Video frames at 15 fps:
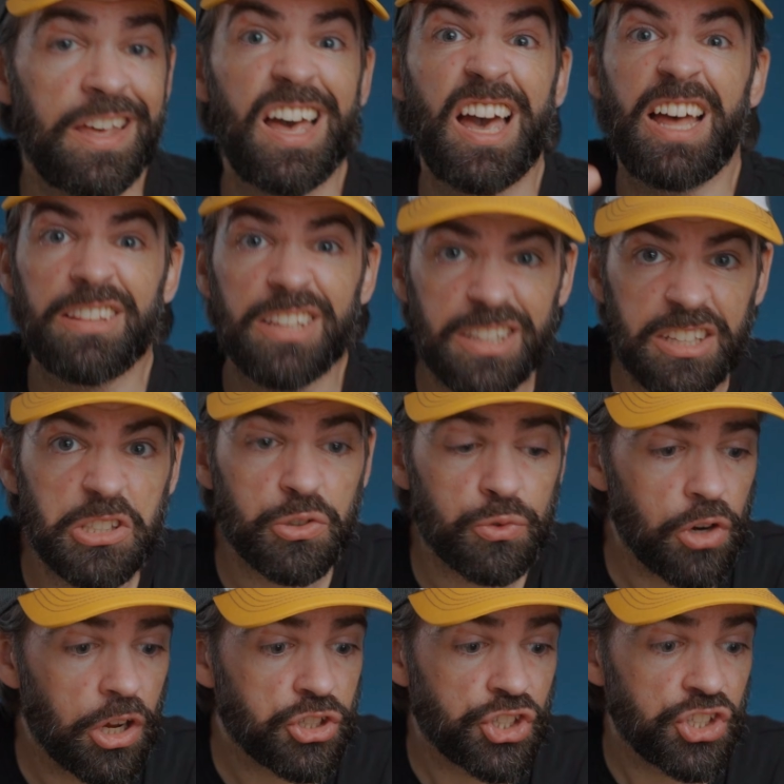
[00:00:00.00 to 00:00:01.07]
And the
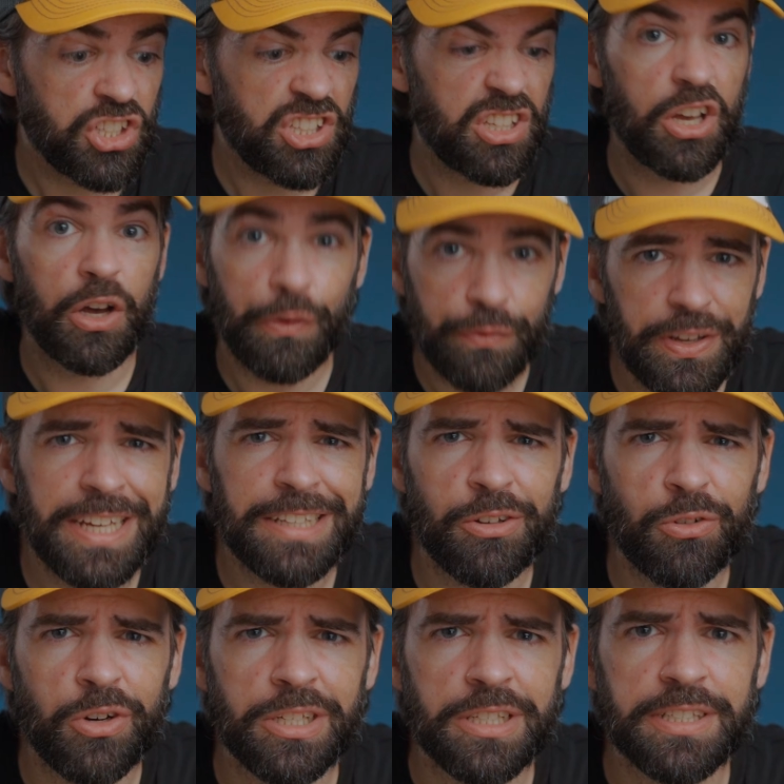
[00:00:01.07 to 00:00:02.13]
destruction of
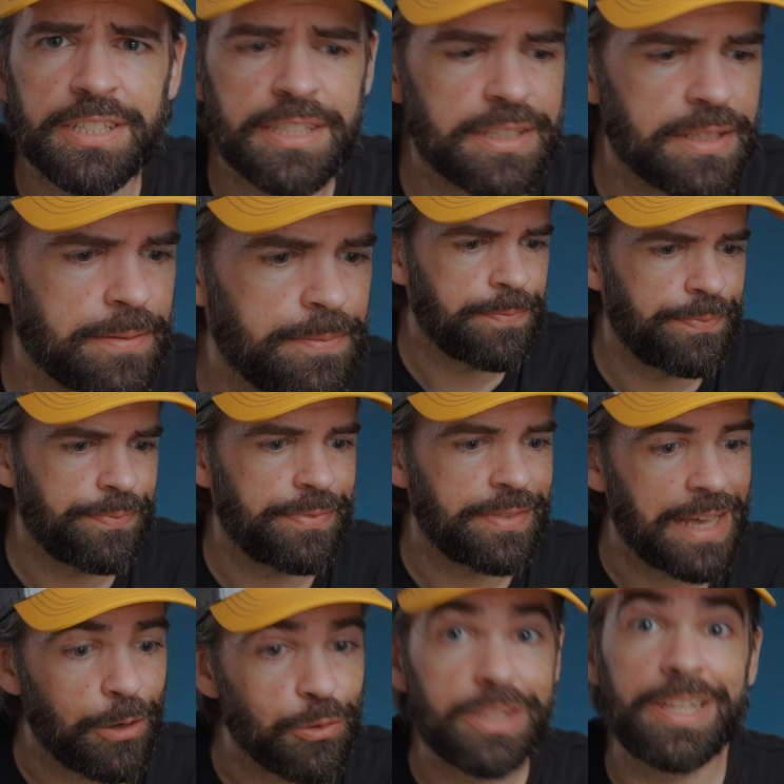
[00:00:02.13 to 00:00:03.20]
ignorance.
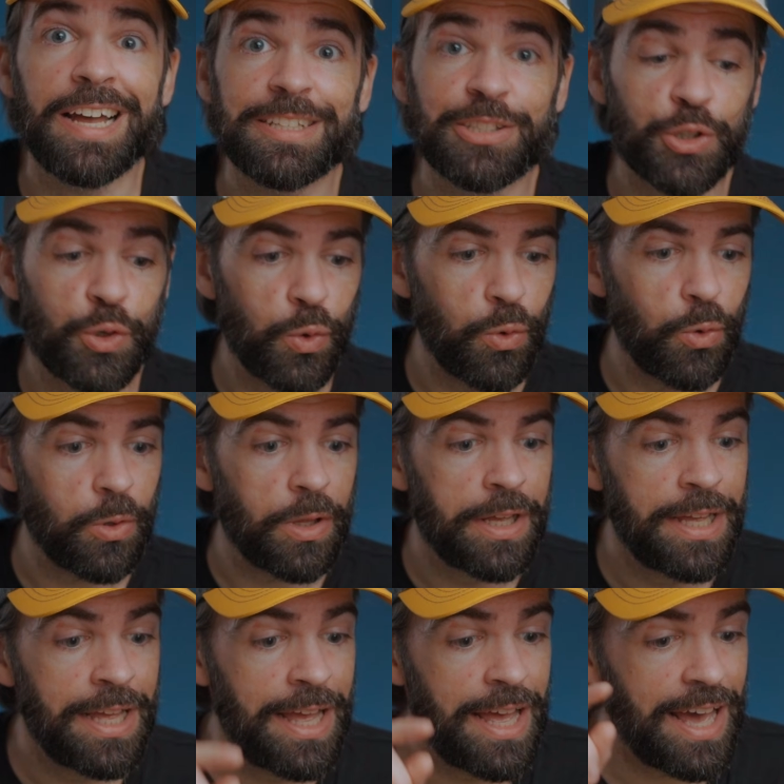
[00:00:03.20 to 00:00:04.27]
Now that's cool.
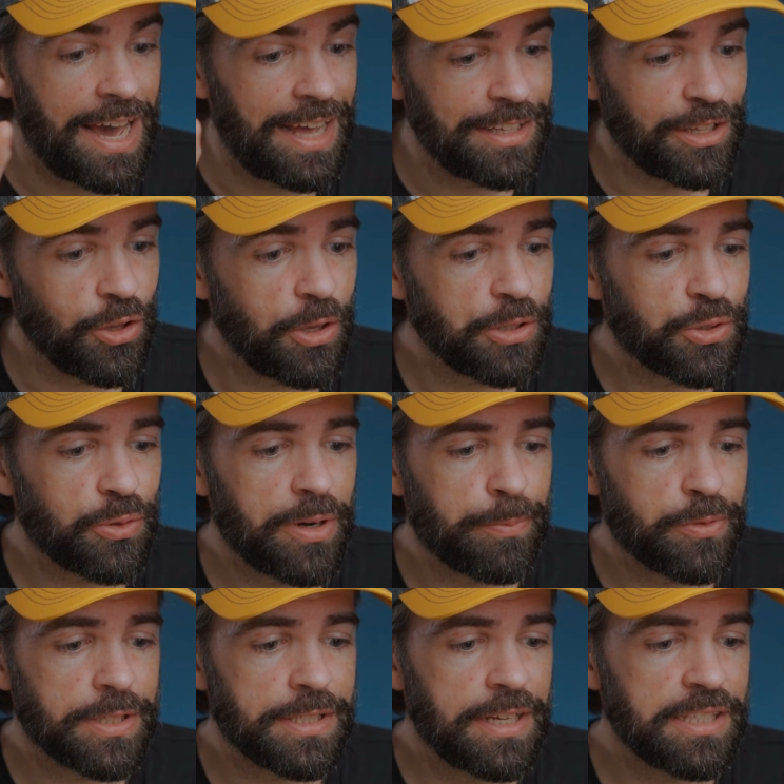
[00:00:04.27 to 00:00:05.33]
And it also
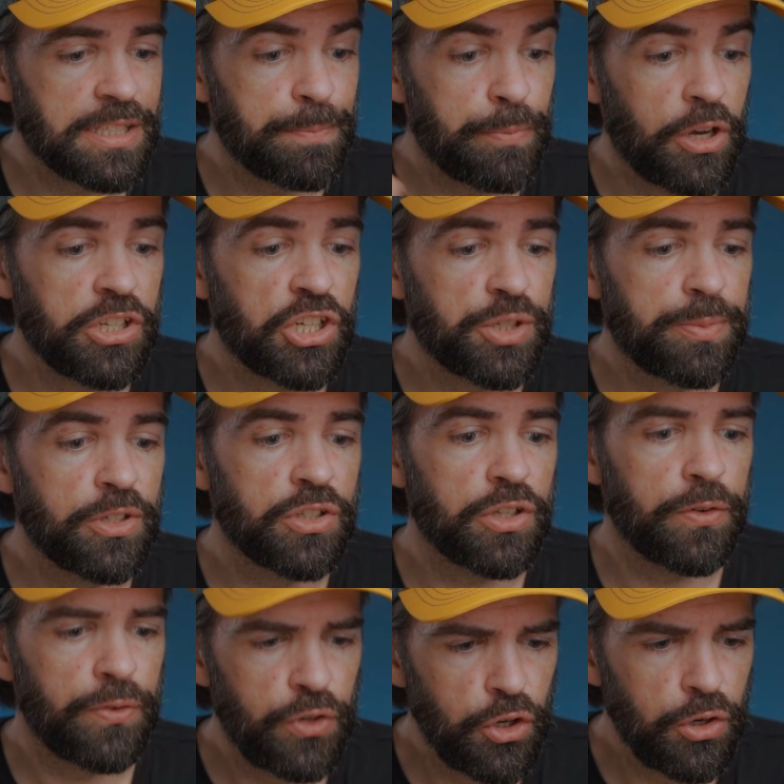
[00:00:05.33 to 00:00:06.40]
represents punishment
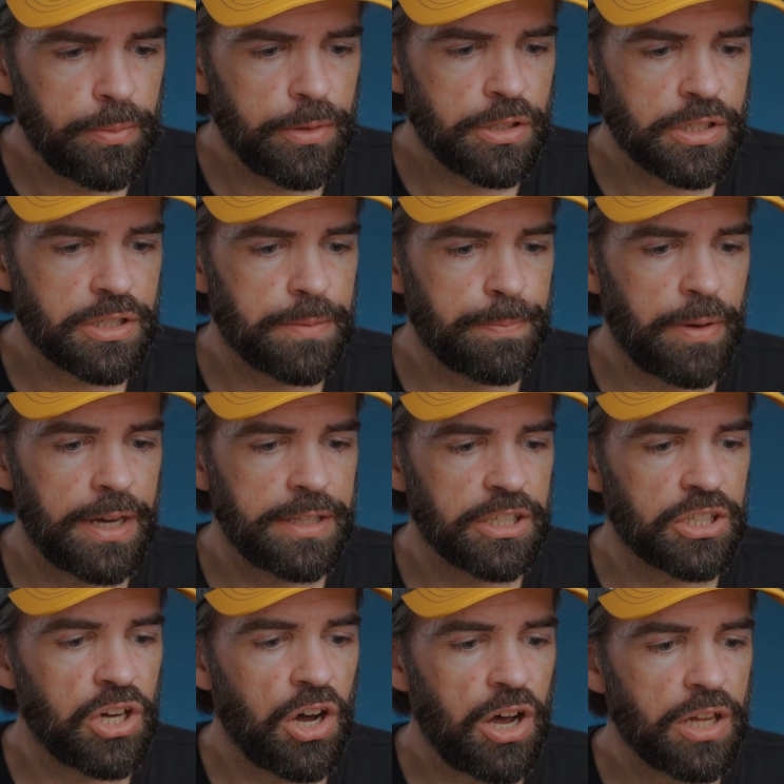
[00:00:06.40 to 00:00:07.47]
of humans by
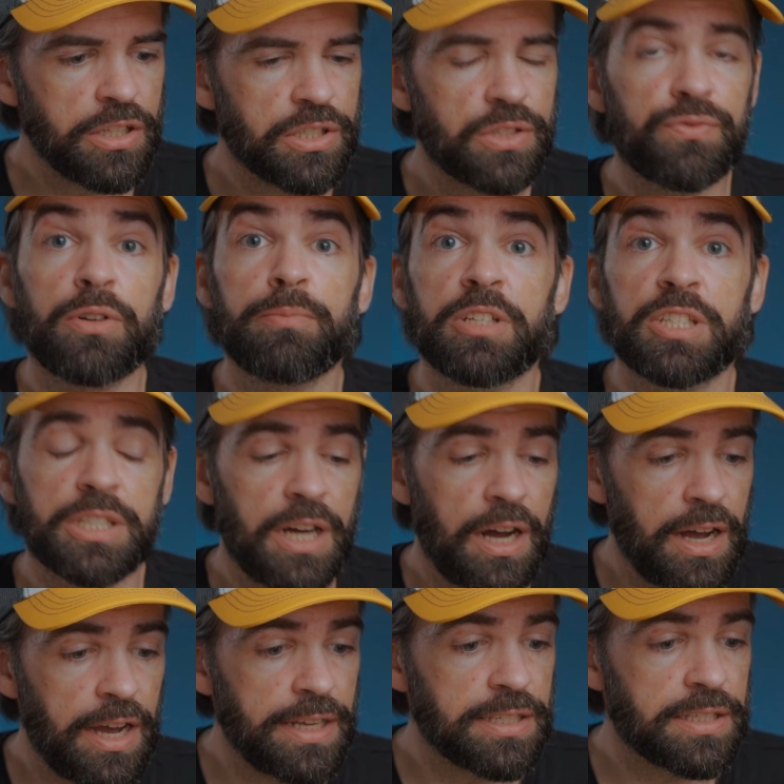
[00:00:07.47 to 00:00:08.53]
the gods from the
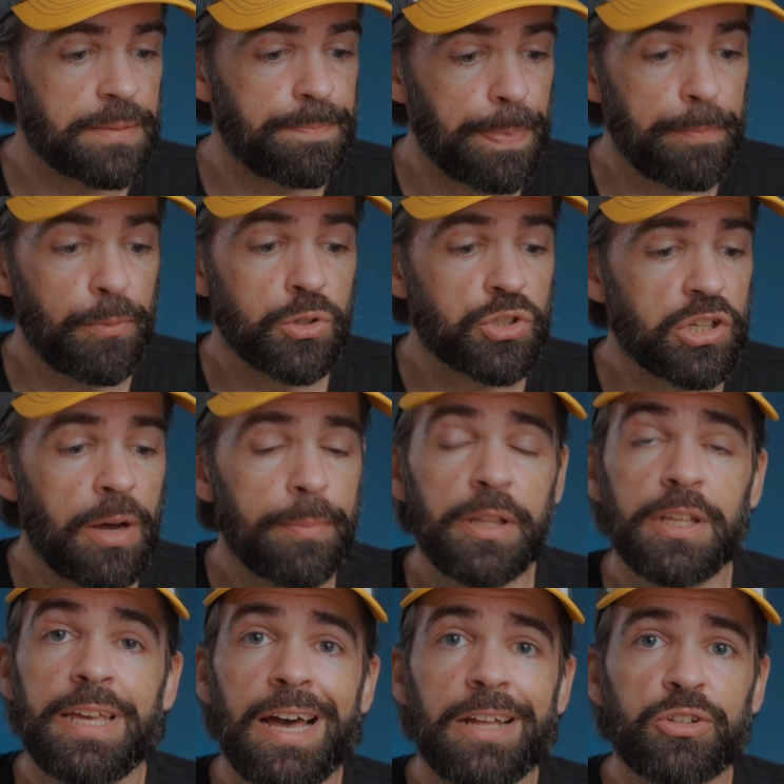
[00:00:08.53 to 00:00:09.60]
skies, most
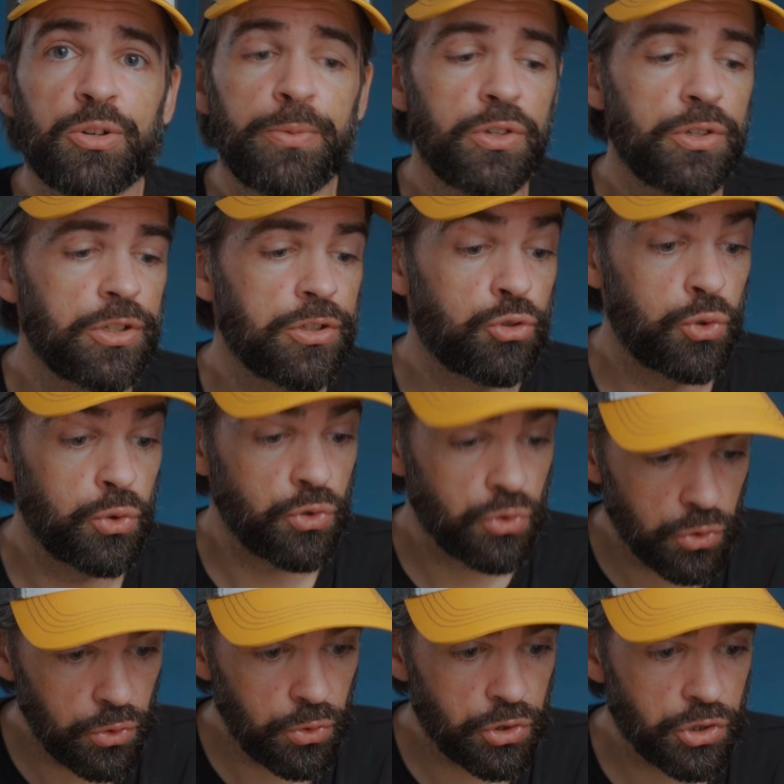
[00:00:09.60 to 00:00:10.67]
commonly attributed to
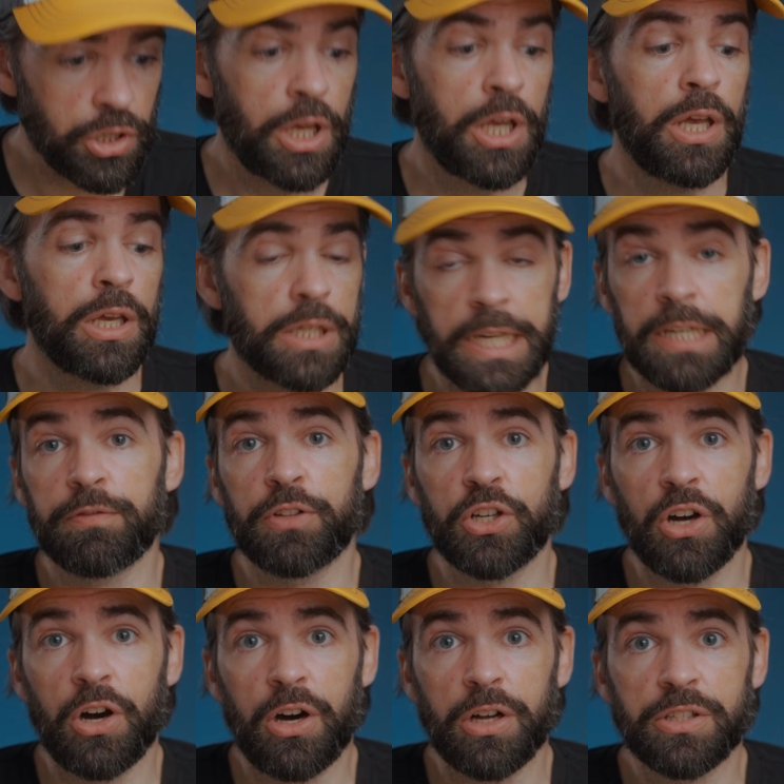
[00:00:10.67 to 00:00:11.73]
Zeus, king of the
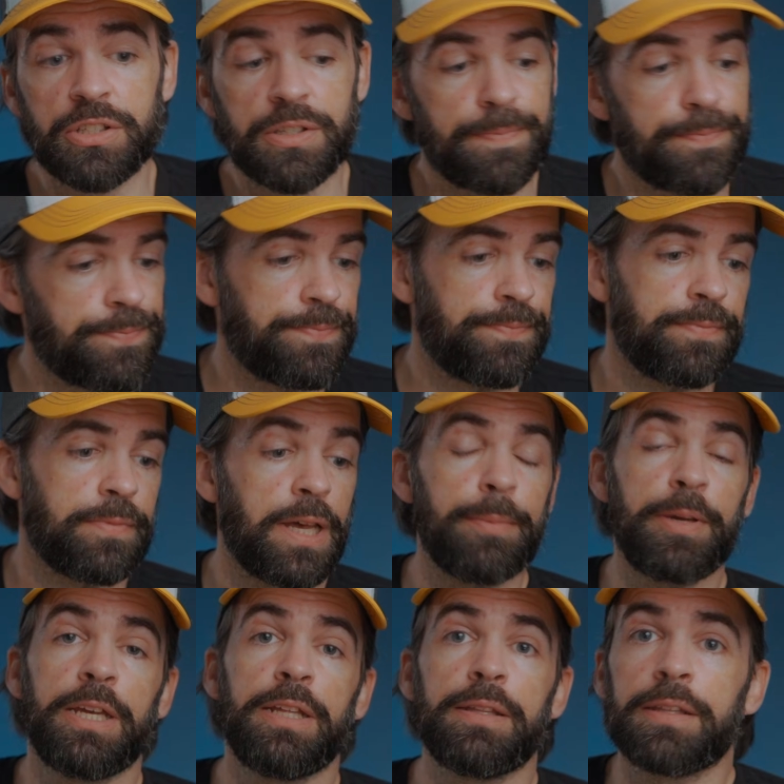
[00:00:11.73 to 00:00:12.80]
gods. I
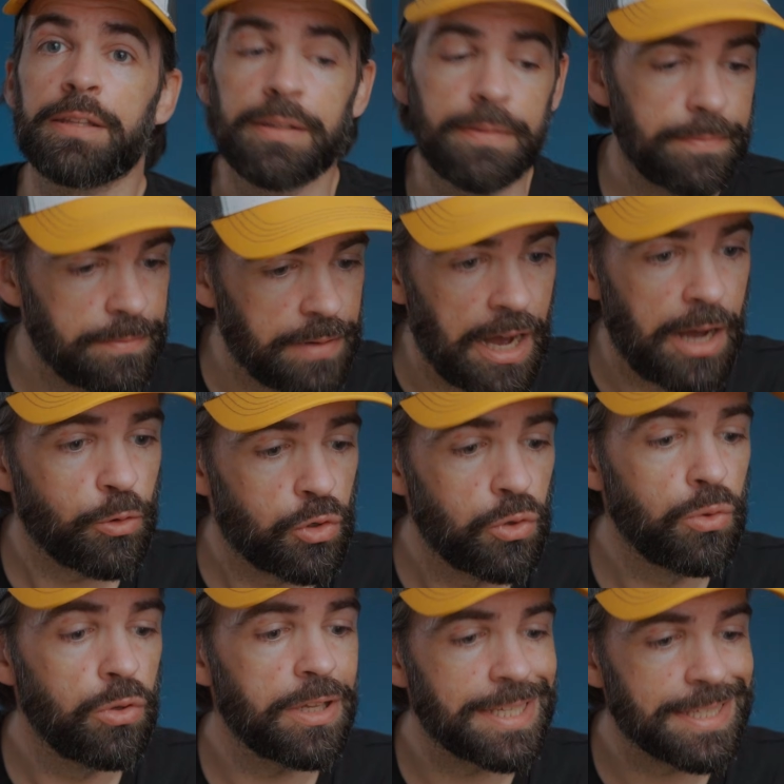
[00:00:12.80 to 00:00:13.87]
mean, how
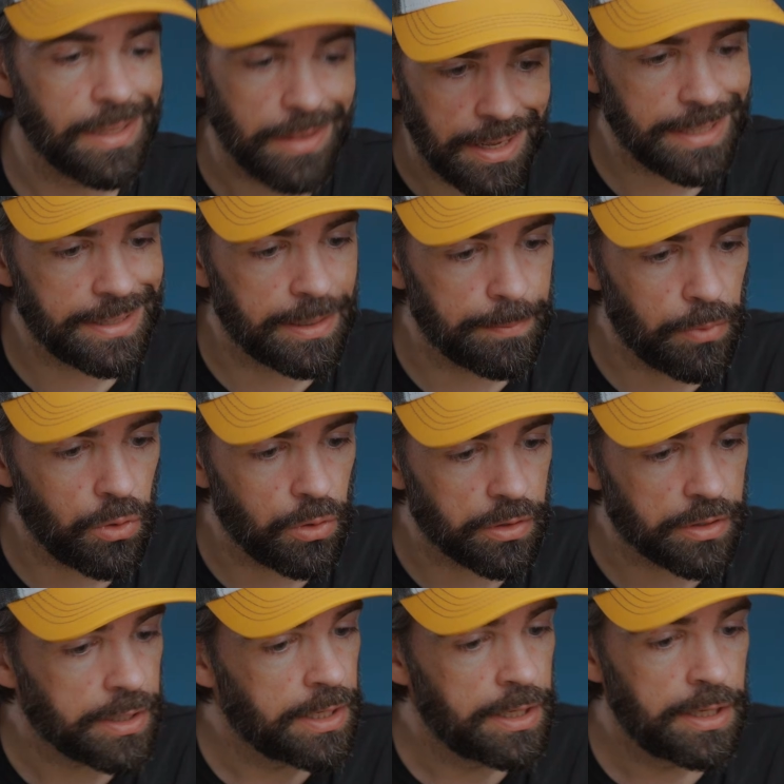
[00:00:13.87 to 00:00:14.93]
cool is a lightning bolt?